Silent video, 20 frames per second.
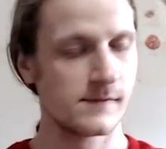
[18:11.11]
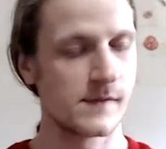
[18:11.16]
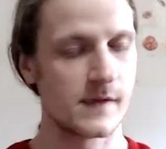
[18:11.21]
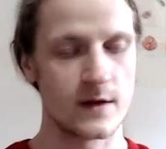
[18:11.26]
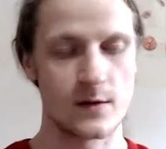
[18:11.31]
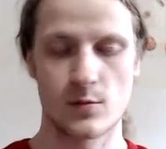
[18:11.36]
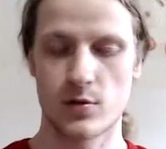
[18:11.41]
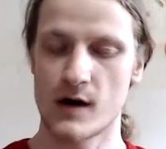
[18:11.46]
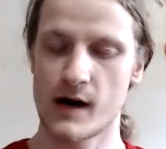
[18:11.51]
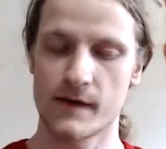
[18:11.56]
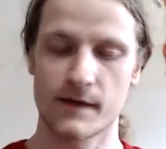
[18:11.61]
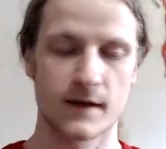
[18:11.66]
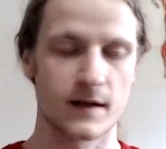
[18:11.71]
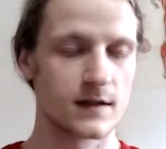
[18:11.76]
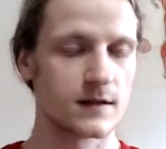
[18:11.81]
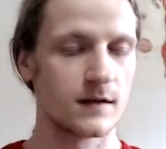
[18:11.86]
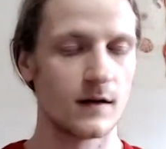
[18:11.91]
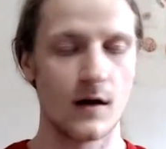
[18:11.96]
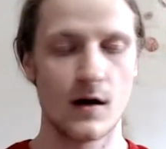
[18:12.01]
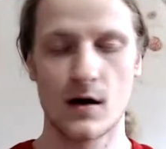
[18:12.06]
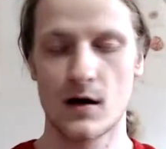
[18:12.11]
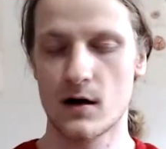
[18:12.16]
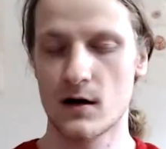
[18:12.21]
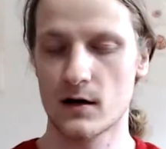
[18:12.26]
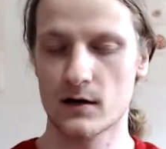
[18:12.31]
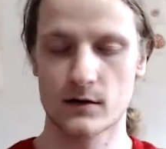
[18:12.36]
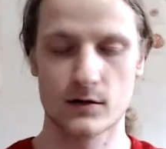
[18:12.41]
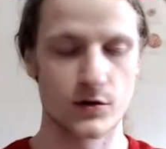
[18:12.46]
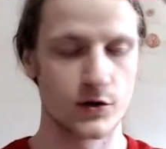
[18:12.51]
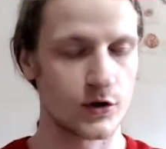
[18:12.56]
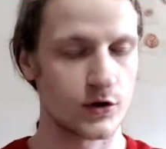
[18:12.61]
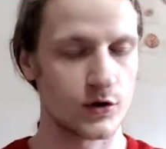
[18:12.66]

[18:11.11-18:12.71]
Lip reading: The breath is long.